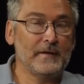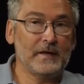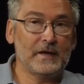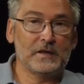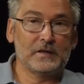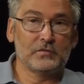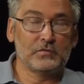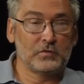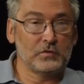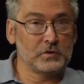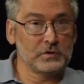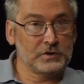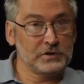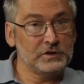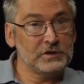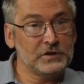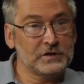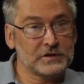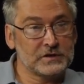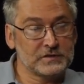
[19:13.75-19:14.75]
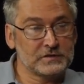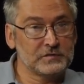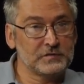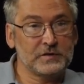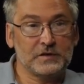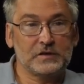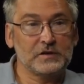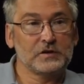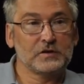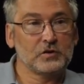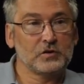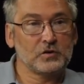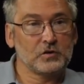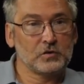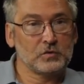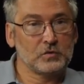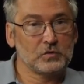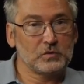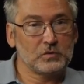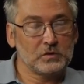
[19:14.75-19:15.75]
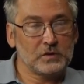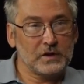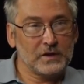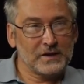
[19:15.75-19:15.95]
And for years we didn't know